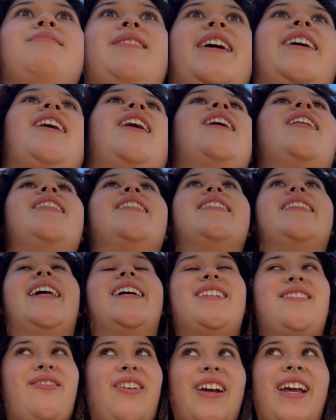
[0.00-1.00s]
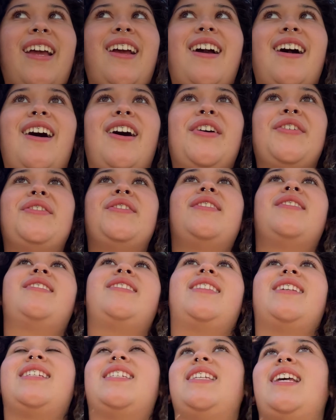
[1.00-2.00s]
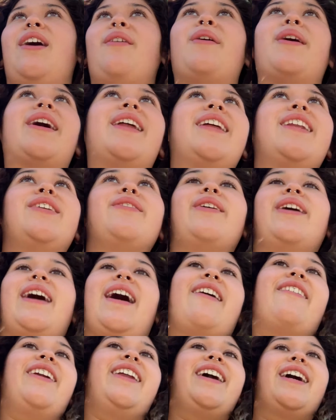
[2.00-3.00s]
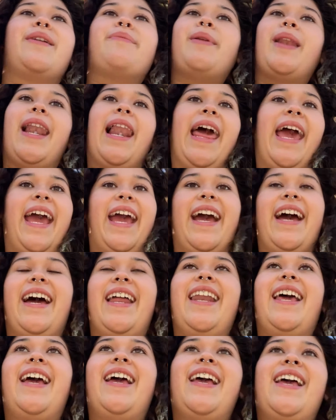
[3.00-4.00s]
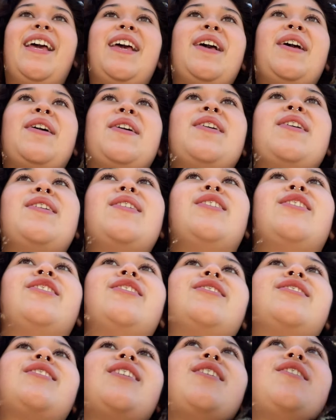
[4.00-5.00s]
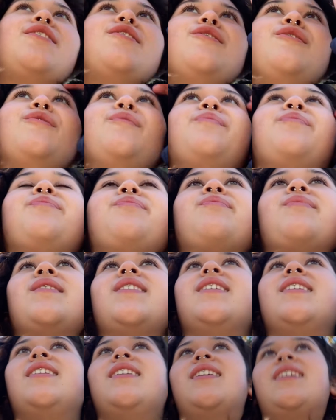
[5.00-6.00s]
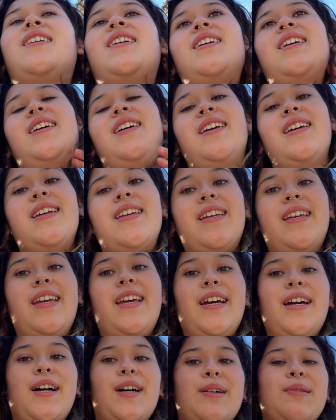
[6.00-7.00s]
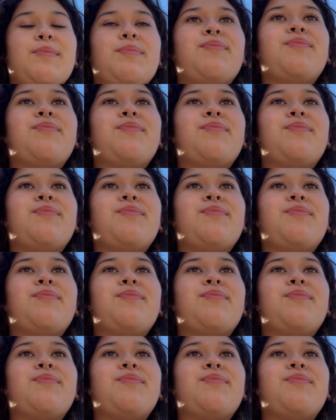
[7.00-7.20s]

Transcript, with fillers: Like, let's fucking go. This is how we're gonna do it. I already got a plan. So, yeah.